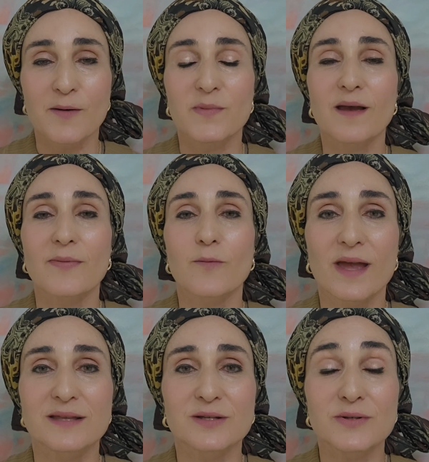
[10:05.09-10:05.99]
be on the
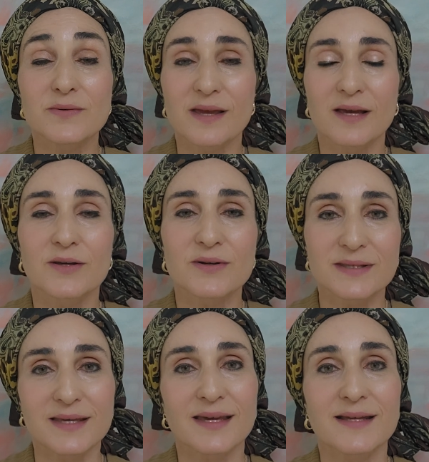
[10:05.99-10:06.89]
to doing good
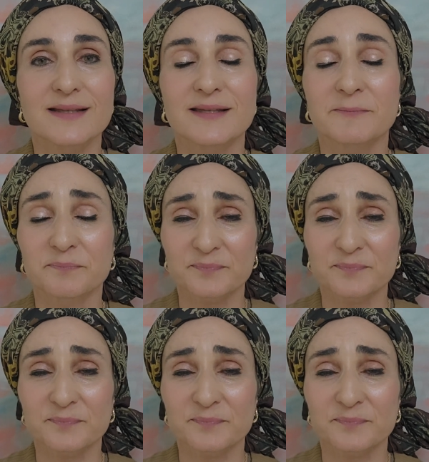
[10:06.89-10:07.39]
deeds.